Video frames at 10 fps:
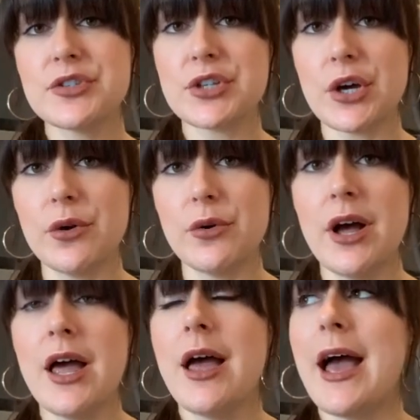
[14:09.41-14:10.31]

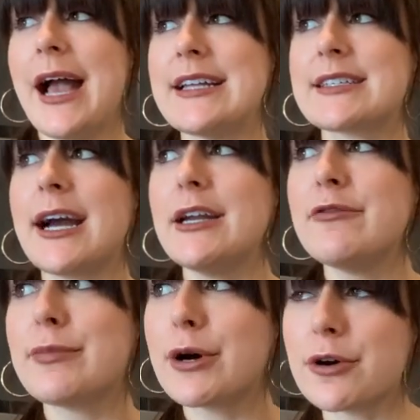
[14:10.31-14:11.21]
So it's kind of
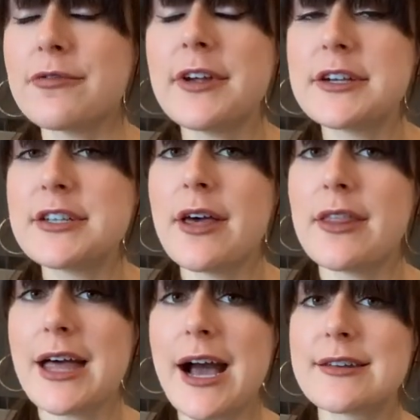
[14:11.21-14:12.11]
perfect
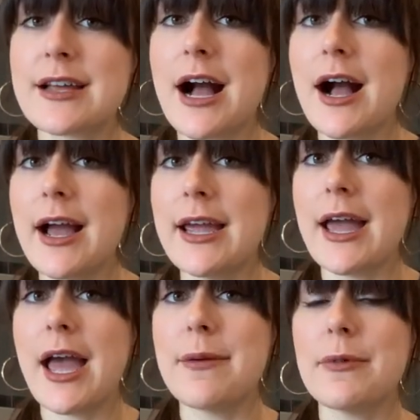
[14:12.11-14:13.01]
that I
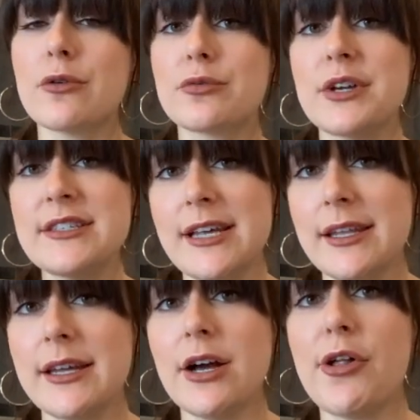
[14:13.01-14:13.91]
am
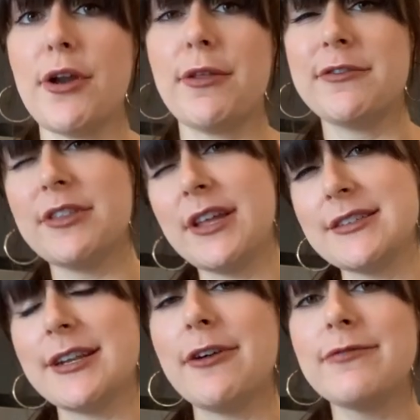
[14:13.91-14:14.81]
reselling a lot of thrifted things
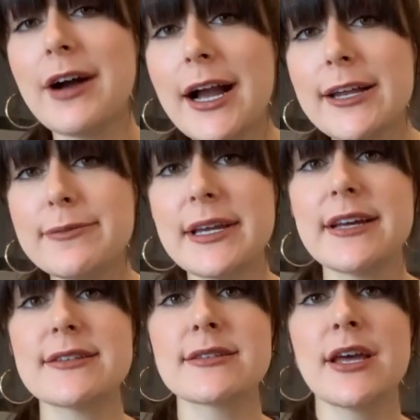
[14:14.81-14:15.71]
that I find
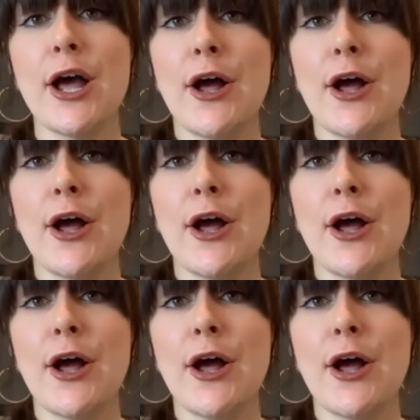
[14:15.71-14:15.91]
because